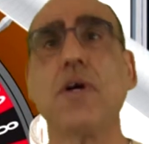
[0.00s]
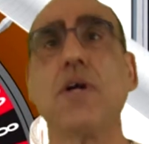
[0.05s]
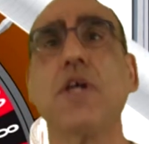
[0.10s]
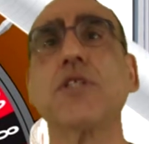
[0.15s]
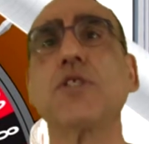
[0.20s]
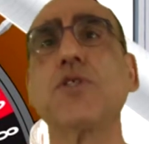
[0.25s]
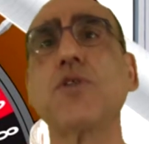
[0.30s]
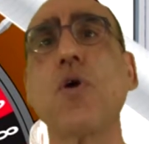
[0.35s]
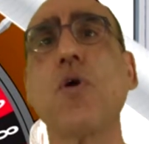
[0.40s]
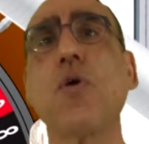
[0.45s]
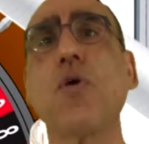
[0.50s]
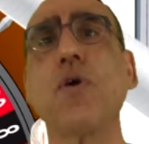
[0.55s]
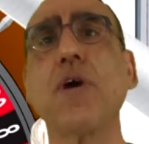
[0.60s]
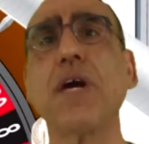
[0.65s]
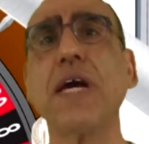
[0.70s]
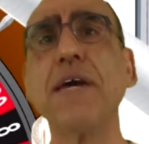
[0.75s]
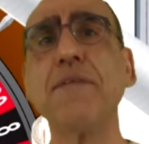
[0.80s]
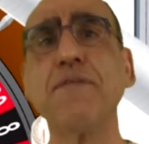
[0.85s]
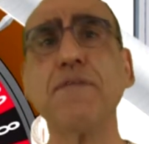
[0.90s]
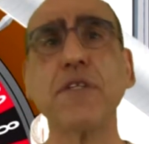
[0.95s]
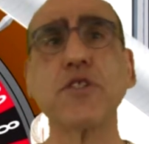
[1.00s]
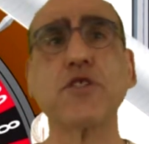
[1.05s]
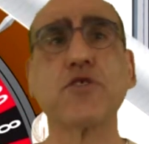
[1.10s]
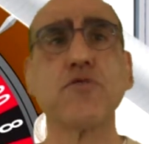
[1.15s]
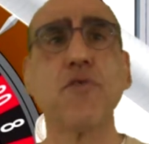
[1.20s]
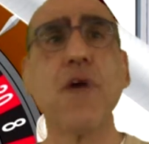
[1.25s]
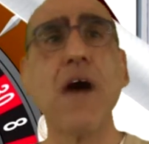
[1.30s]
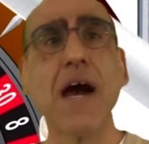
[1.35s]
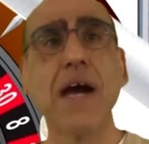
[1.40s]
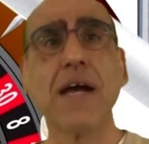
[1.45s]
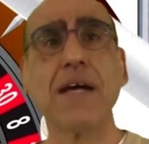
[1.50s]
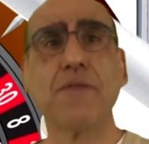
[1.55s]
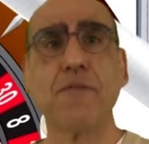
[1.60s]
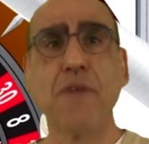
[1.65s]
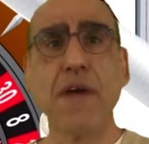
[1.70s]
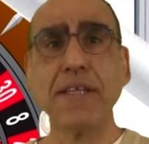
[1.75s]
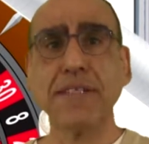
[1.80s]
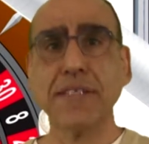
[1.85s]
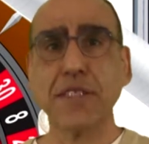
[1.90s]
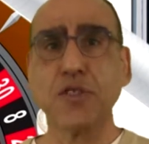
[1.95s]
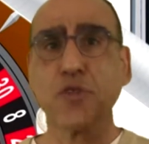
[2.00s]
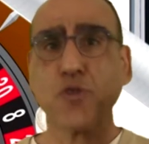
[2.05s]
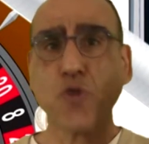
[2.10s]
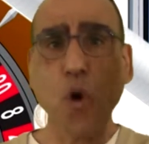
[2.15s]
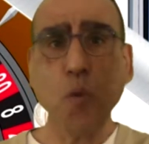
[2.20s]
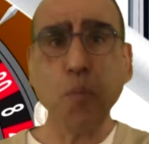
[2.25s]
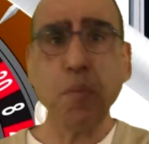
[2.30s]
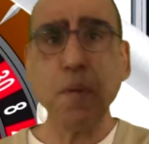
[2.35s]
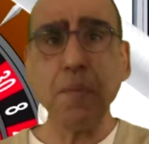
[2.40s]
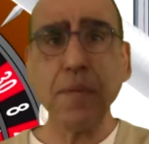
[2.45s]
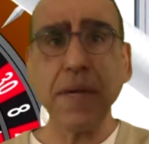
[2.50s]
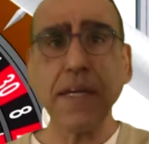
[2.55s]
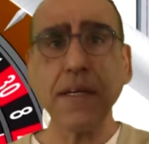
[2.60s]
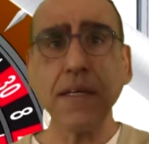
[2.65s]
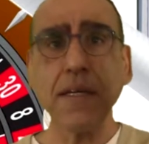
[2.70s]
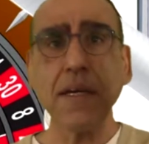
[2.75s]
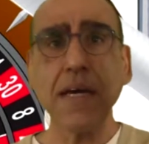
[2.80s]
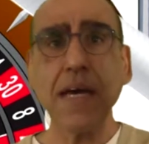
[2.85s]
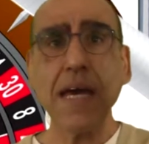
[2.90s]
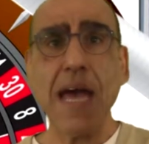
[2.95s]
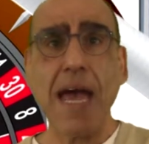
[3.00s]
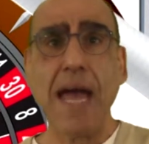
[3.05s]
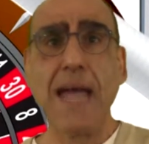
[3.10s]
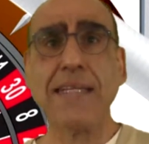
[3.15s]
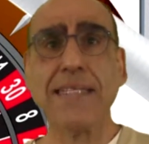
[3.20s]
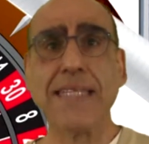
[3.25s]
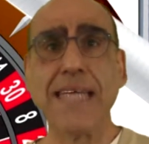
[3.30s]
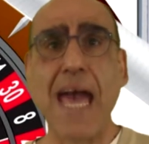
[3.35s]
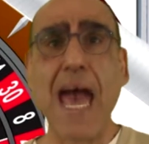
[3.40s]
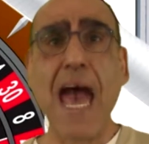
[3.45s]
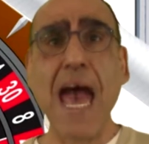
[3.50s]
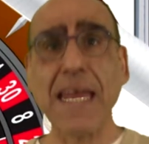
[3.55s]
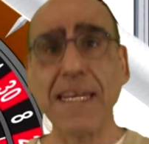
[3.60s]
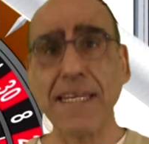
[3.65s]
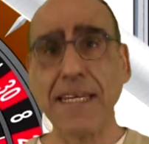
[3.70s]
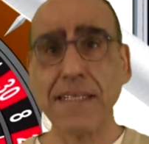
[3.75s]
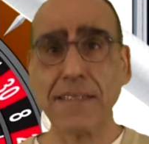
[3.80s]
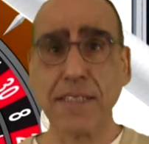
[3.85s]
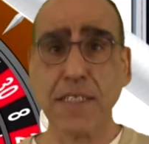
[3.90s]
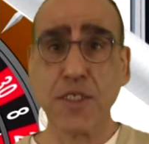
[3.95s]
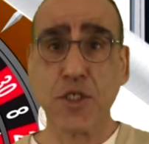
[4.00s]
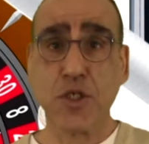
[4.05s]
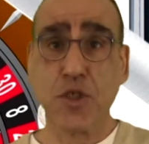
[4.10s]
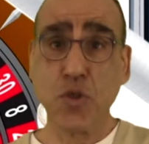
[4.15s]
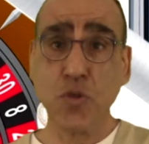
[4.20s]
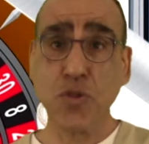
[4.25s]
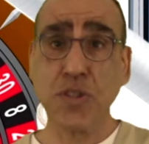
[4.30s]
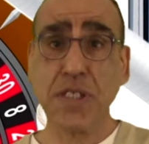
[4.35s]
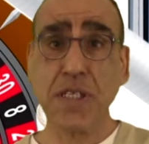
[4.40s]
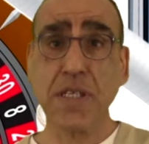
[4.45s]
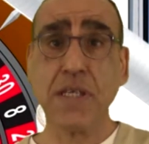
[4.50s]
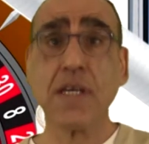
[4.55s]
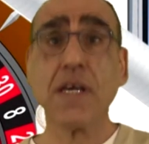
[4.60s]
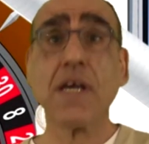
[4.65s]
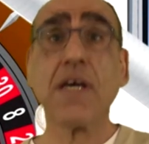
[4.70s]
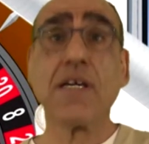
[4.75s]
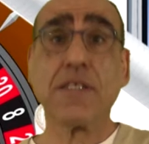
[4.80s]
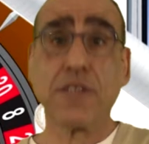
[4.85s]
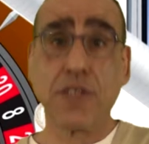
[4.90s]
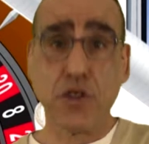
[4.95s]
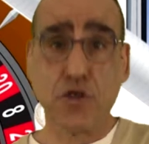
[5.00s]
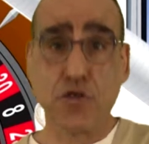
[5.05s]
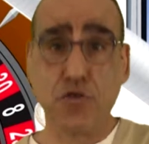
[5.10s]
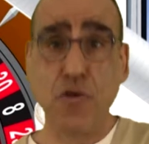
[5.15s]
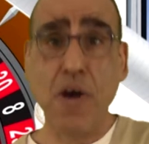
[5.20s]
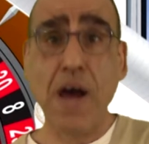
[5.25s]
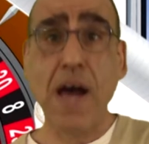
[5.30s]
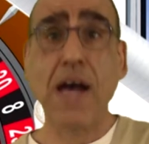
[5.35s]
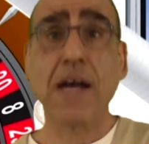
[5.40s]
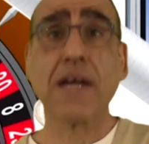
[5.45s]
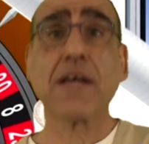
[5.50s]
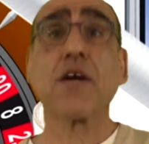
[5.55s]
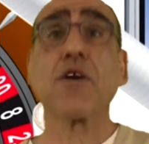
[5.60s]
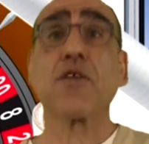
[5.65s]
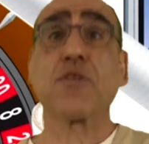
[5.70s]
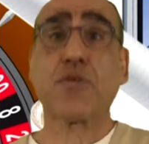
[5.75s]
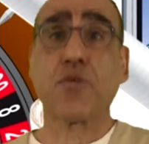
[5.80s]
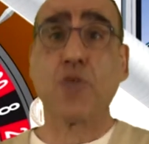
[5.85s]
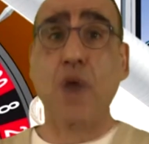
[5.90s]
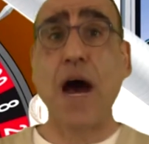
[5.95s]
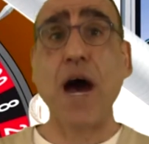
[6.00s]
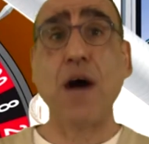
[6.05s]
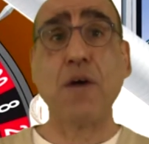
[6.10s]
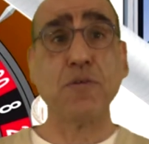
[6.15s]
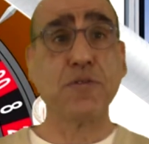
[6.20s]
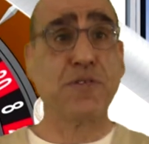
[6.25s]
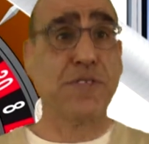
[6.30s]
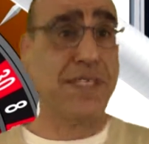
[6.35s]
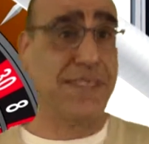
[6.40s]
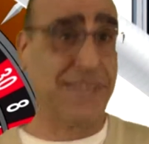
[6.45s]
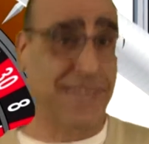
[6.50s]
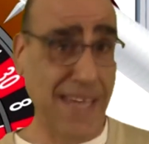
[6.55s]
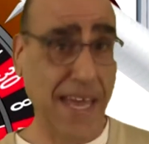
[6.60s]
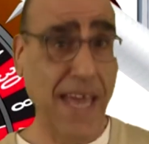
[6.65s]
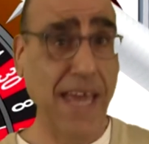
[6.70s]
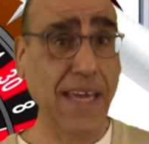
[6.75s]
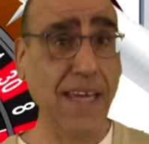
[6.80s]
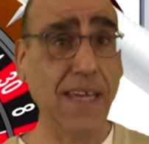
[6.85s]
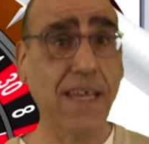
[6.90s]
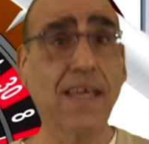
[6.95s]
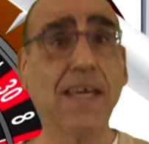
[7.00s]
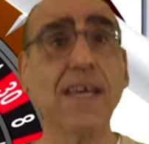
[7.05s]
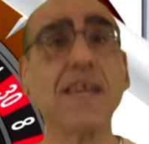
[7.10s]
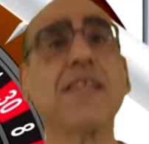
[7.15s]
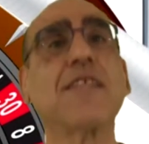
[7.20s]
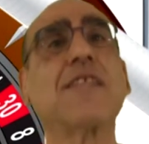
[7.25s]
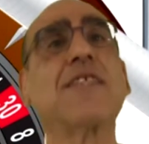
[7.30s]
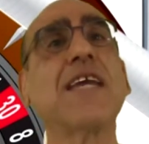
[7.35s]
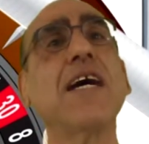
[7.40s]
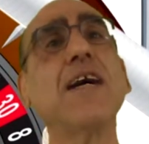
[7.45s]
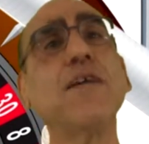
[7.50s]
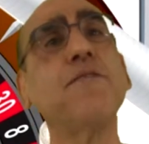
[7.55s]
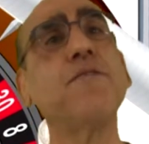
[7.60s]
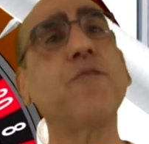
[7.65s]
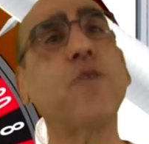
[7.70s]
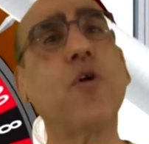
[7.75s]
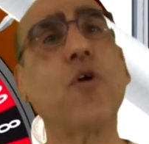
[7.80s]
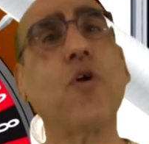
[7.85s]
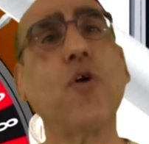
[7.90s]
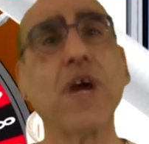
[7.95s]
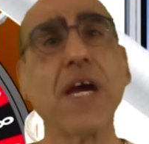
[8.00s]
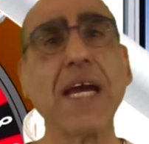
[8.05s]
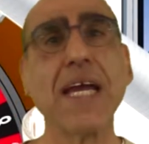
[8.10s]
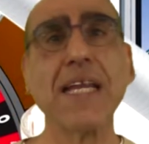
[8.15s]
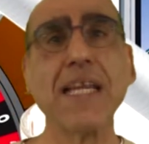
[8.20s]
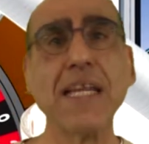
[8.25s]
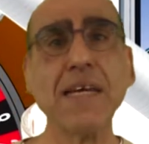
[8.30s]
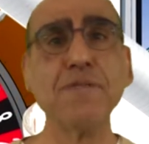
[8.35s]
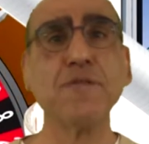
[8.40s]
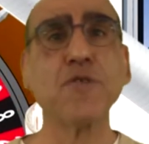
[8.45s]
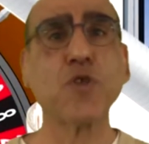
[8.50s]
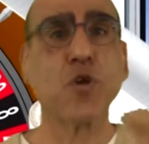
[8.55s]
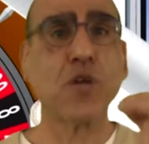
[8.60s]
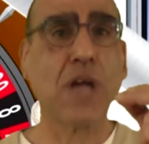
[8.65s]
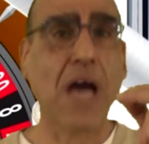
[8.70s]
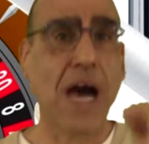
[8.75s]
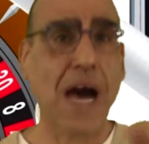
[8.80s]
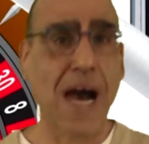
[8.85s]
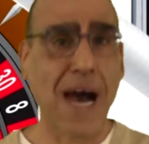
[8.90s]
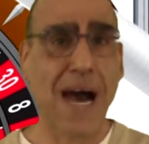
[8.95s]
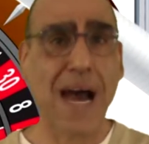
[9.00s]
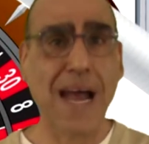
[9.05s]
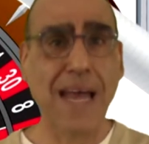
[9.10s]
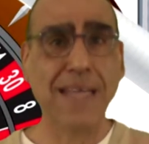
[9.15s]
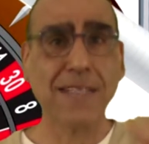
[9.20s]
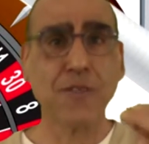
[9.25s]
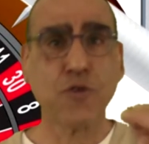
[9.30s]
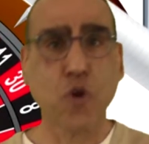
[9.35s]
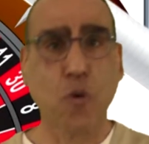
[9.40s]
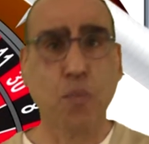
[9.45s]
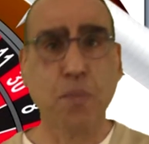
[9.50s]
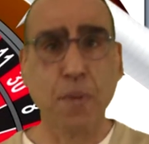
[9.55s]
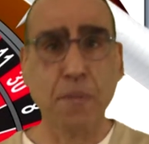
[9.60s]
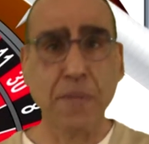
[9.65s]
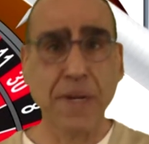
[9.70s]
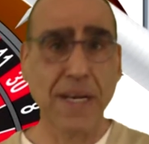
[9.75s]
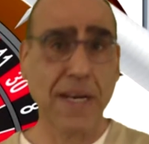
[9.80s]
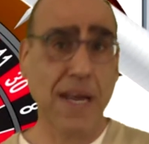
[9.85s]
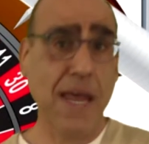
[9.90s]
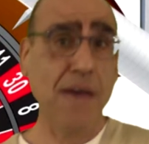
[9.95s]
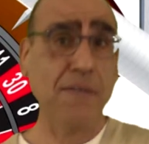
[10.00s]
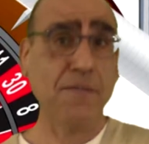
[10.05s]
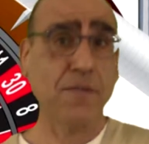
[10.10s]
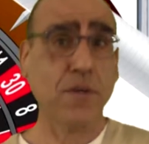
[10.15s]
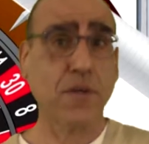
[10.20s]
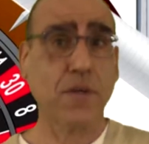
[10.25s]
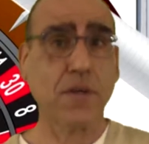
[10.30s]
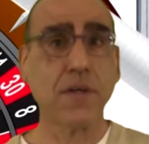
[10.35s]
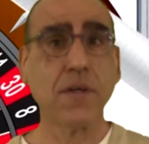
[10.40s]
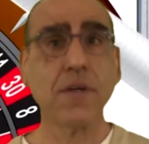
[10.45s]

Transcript: So if a drug raises dopamine and the addict is using the drug throughout the day, therefore he lives on a high dopamine level.